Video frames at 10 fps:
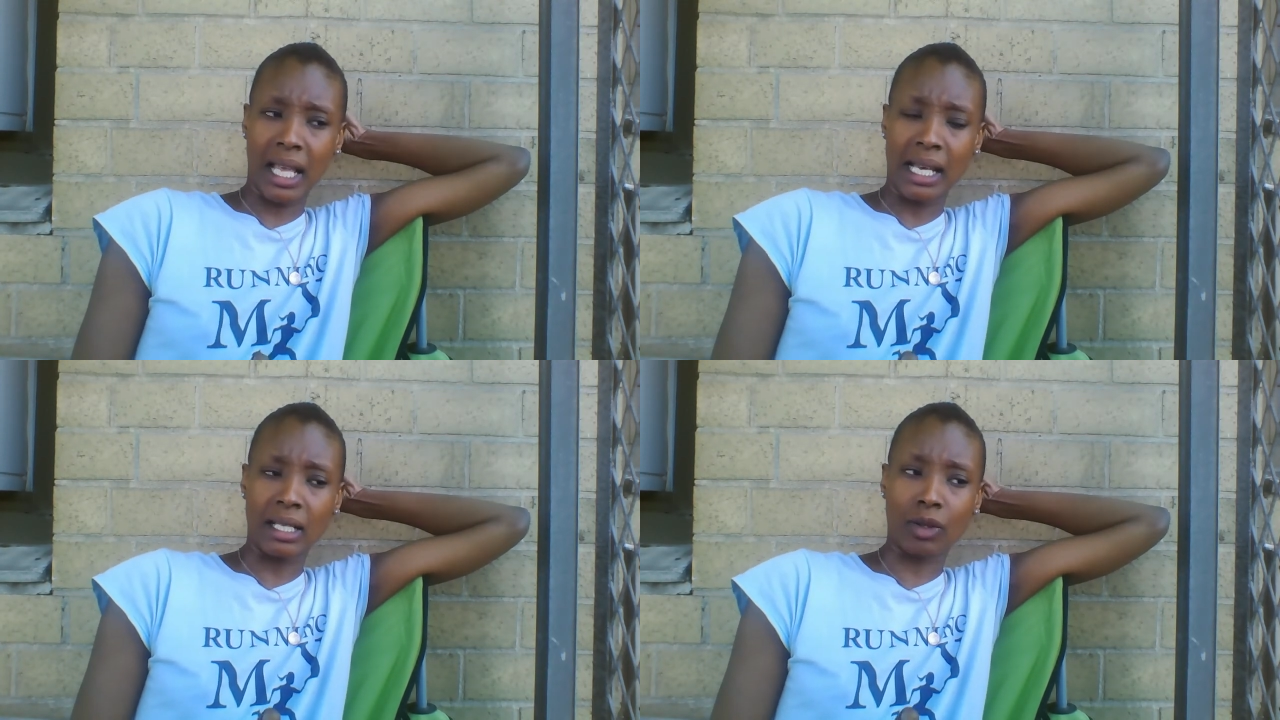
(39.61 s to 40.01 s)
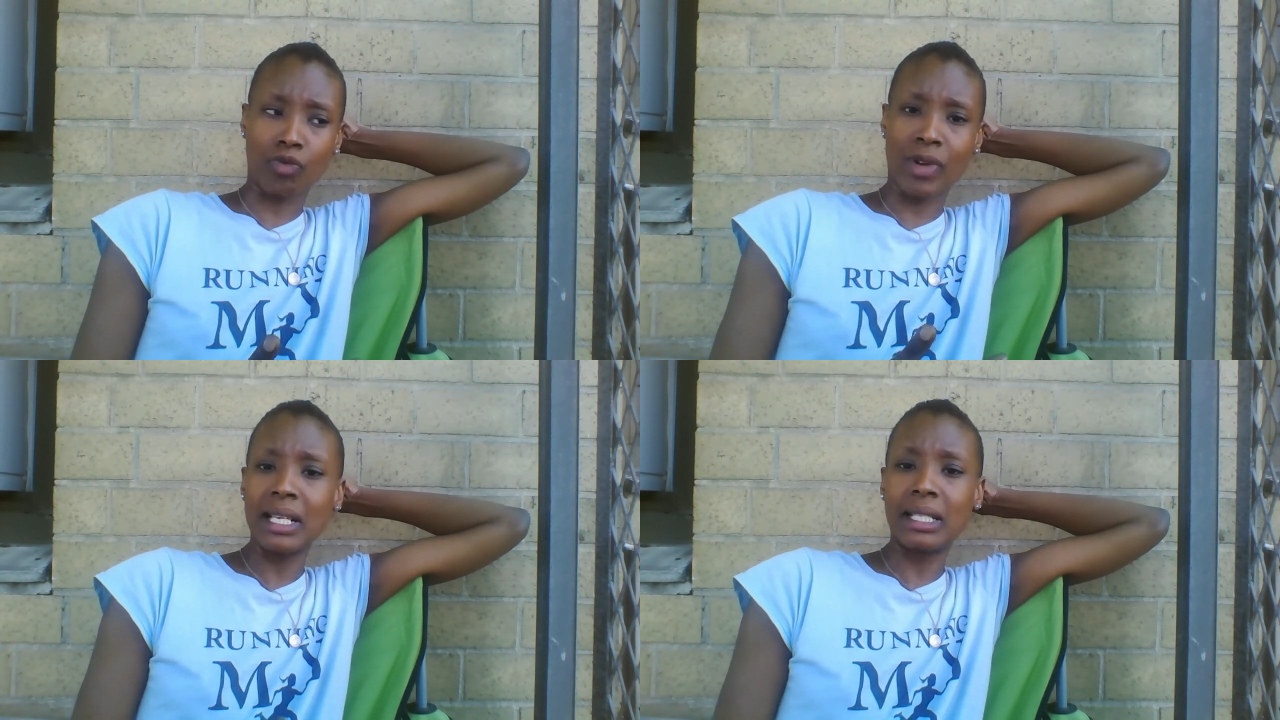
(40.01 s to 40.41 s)
a
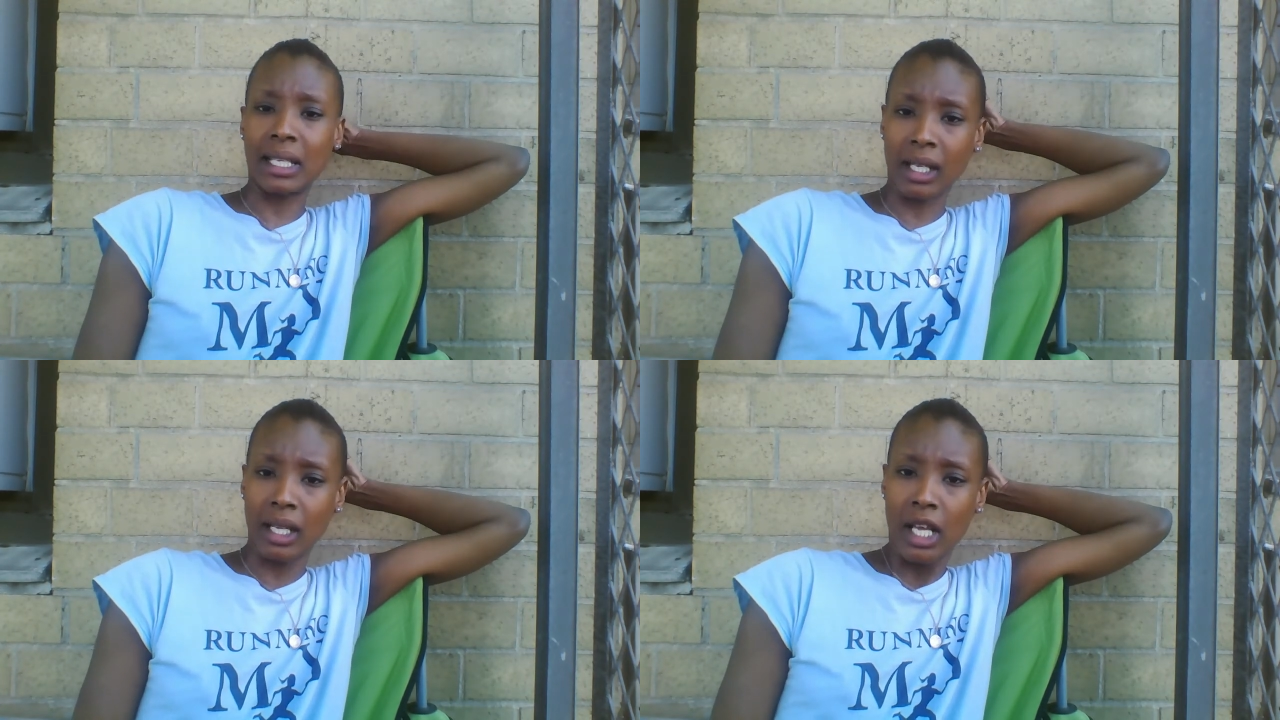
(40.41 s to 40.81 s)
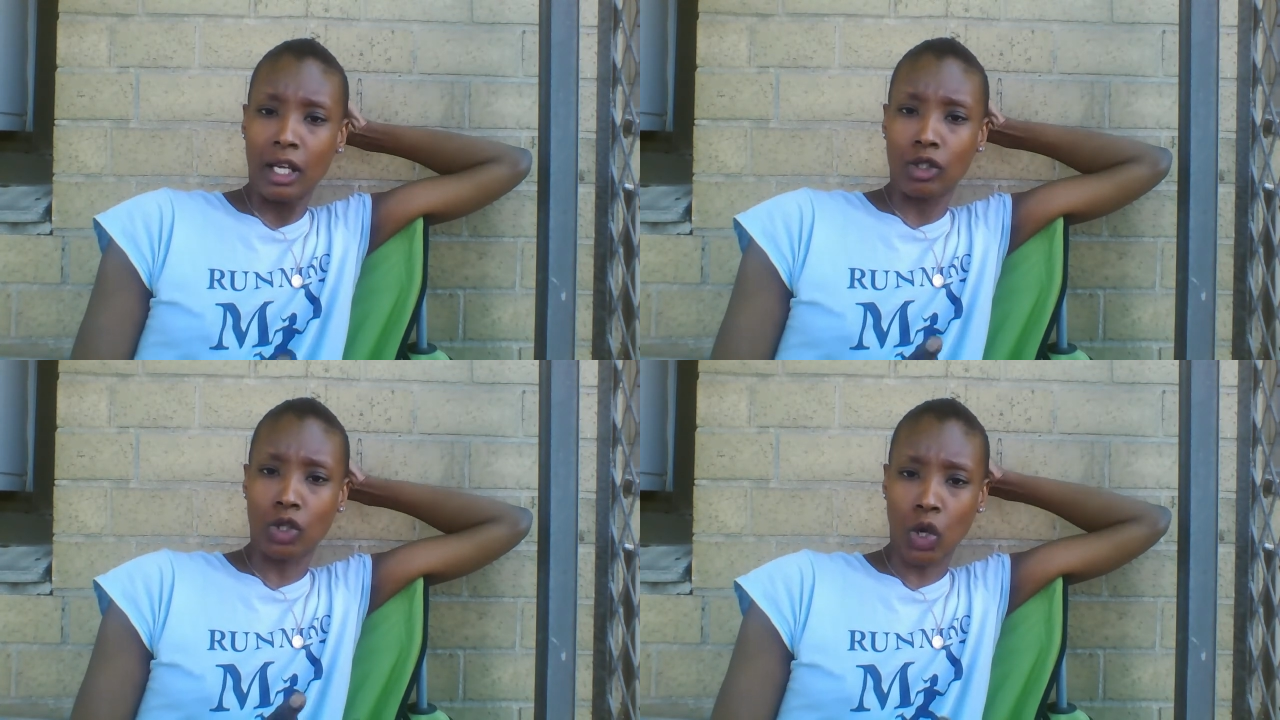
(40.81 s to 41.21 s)
reason
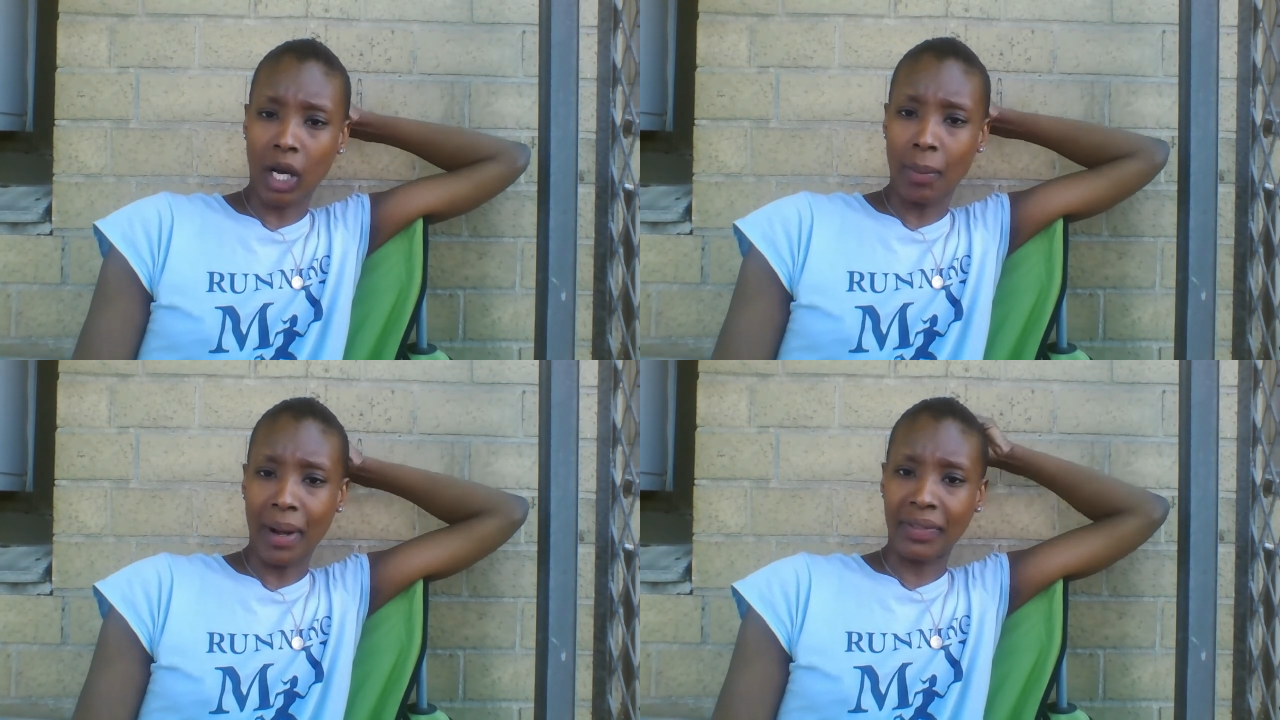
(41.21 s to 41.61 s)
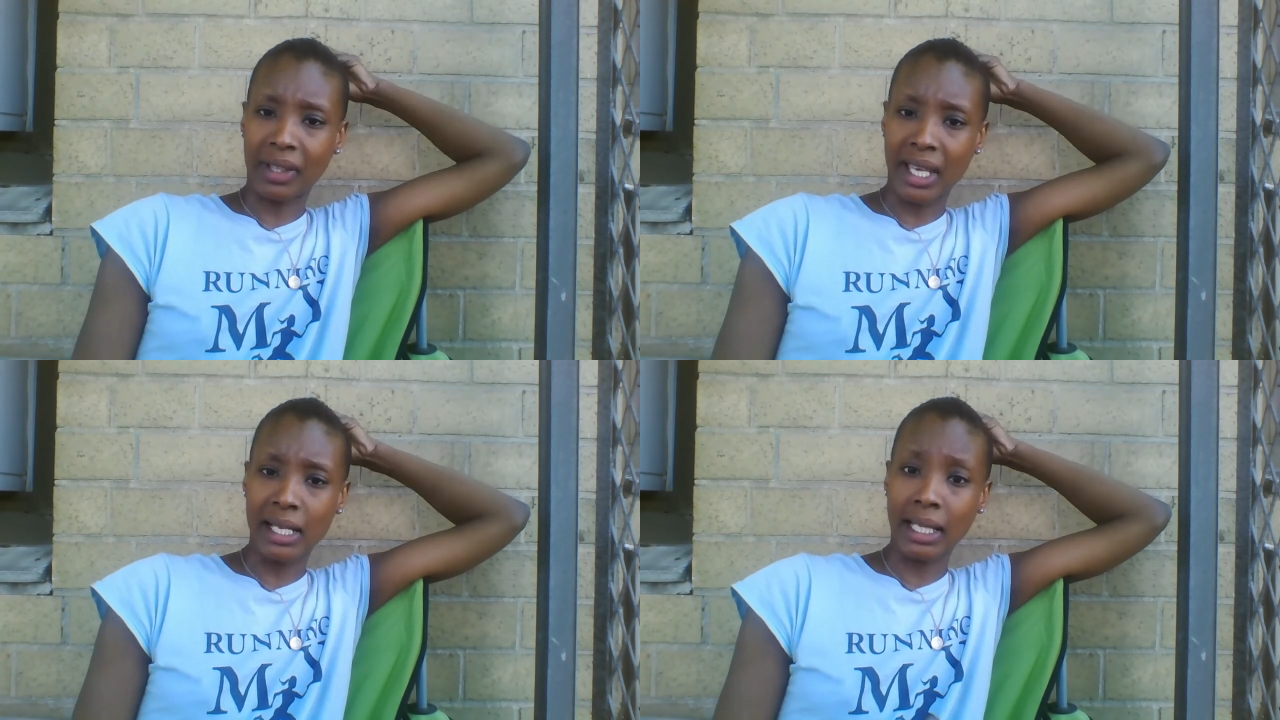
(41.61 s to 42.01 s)
to talk about the
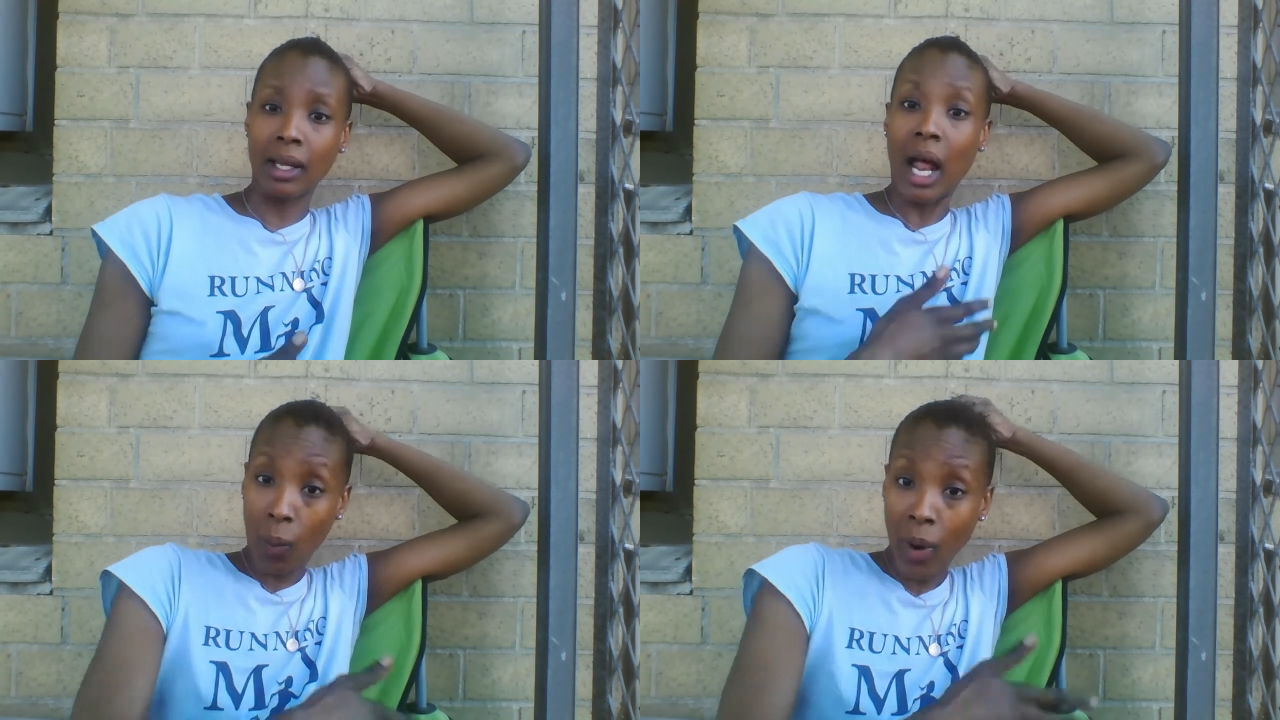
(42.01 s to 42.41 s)
things that